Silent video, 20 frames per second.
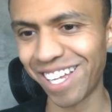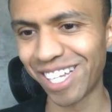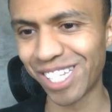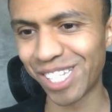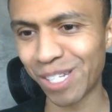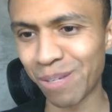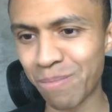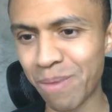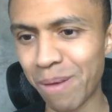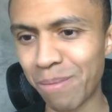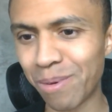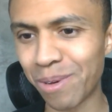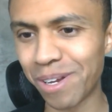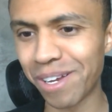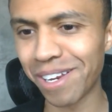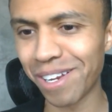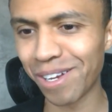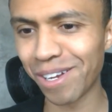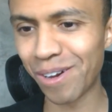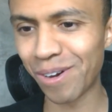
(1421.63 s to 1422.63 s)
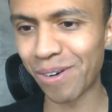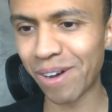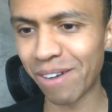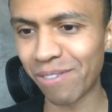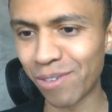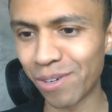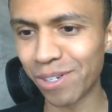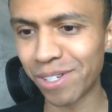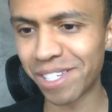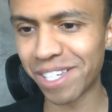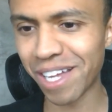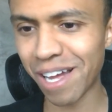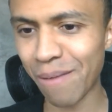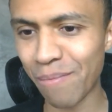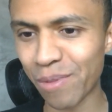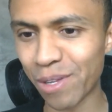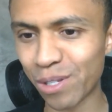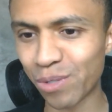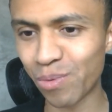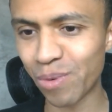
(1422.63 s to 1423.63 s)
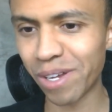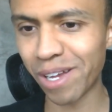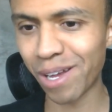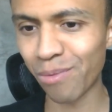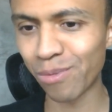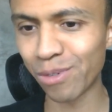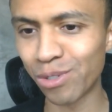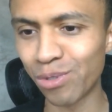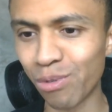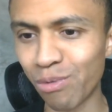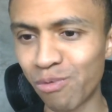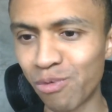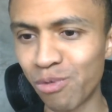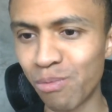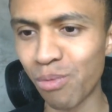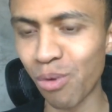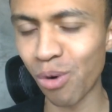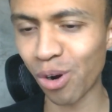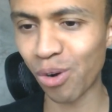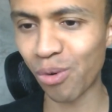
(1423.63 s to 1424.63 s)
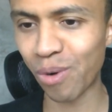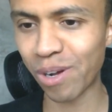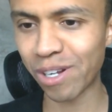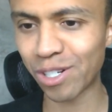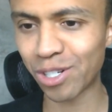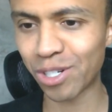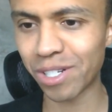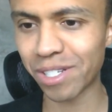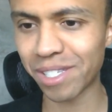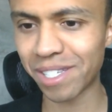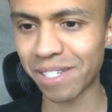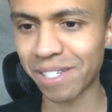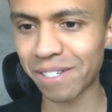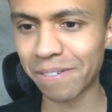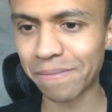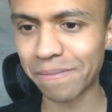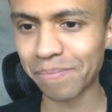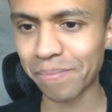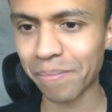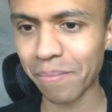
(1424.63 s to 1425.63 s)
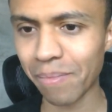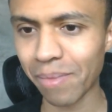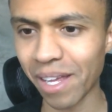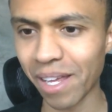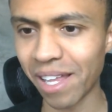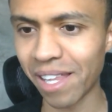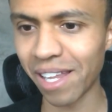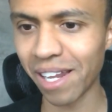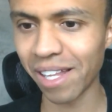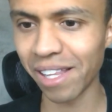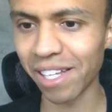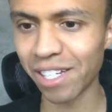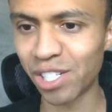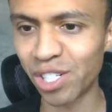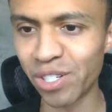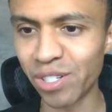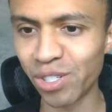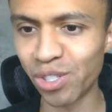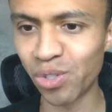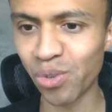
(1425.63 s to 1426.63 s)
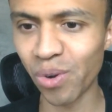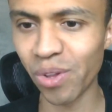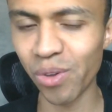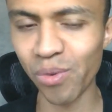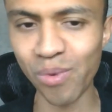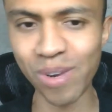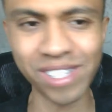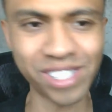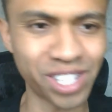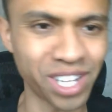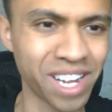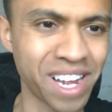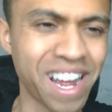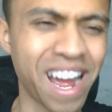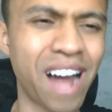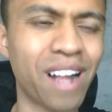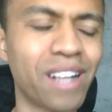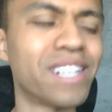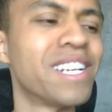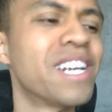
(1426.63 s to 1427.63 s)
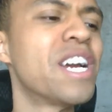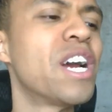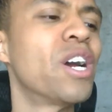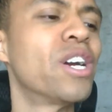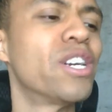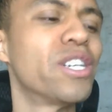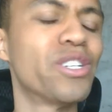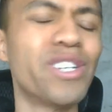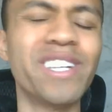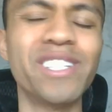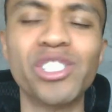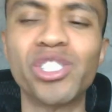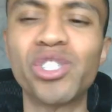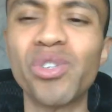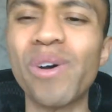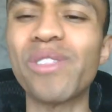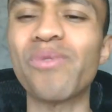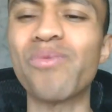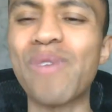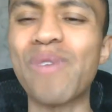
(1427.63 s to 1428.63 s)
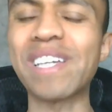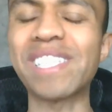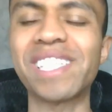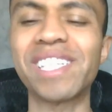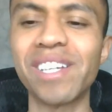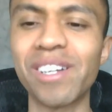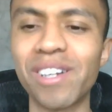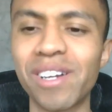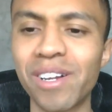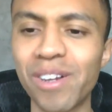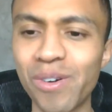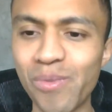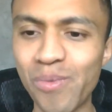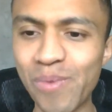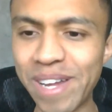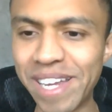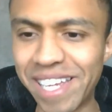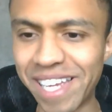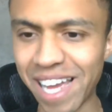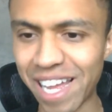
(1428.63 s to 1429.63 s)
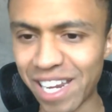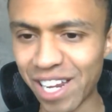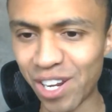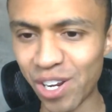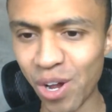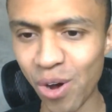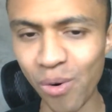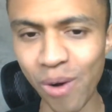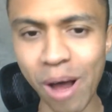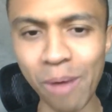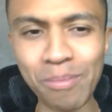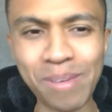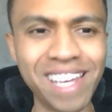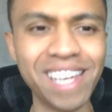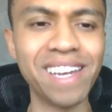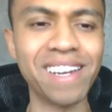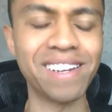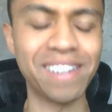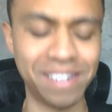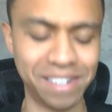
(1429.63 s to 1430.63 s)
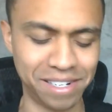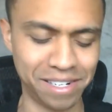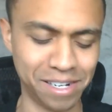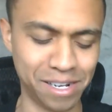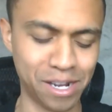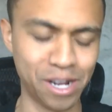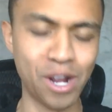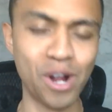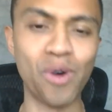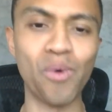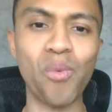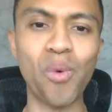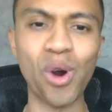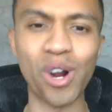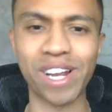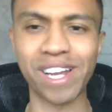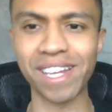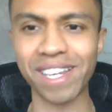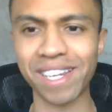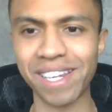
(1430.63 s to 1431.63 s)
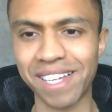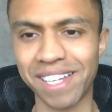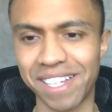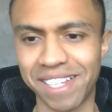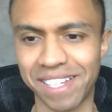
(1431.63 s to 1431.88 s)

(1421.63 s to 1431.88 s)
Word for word: So maybe you're going to go have a good time this weekend. We'll do a few more questions and then I'll let you enjoy the rest. Of, I'll let you enjoy the rest of your weekend, and know I'll be here working,